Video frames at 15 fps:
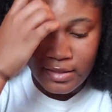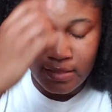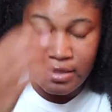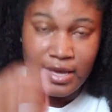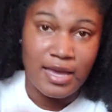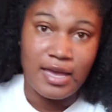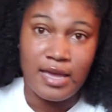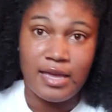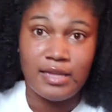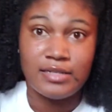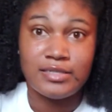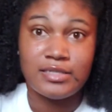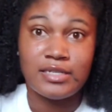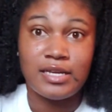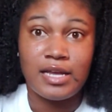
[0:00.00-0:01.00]
that
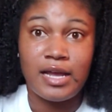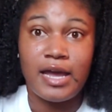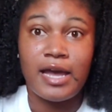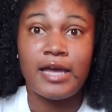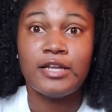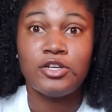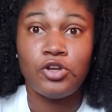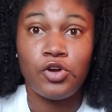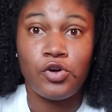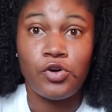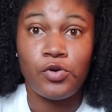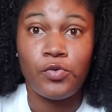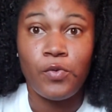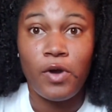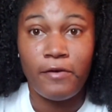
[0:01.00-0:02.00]
I
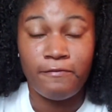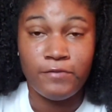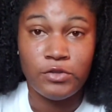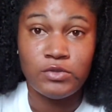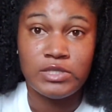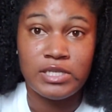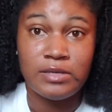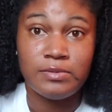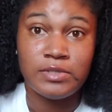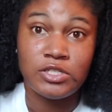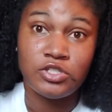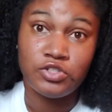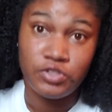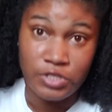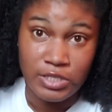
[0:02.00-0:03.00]
know a few tips
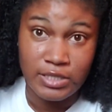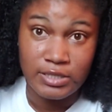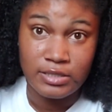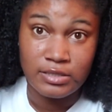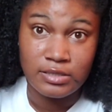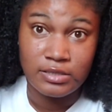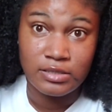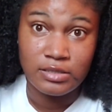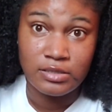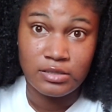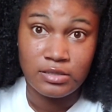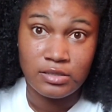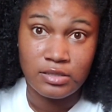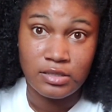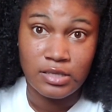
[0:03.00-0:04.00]
and tricks
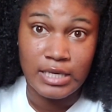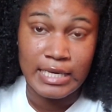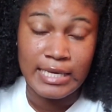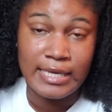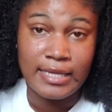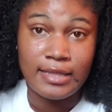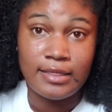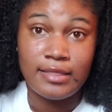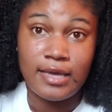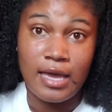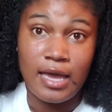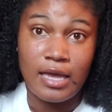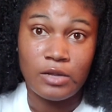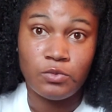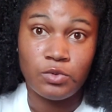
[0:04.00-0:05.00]

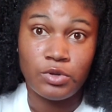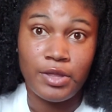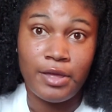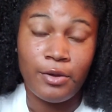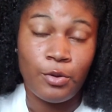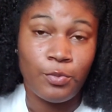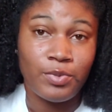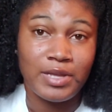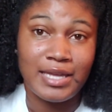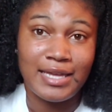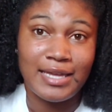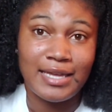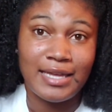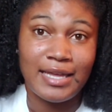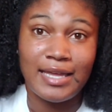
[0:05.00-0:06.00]
that will help
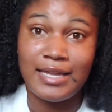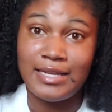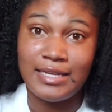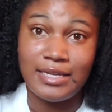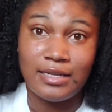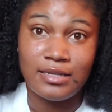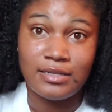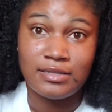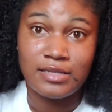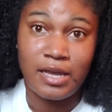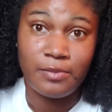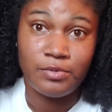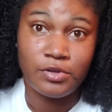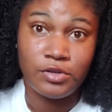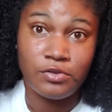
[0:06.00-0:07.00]
any
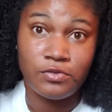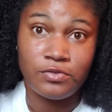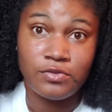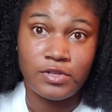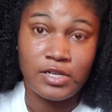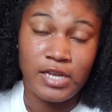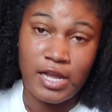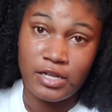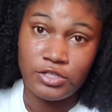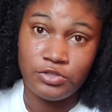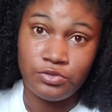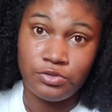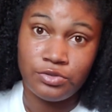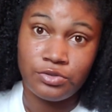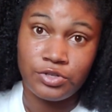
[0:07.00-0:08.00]
type of
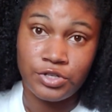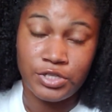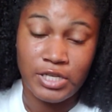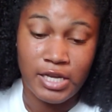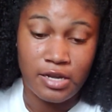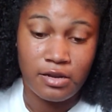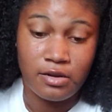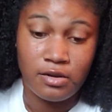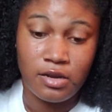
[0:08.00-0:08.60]
natural curly hair.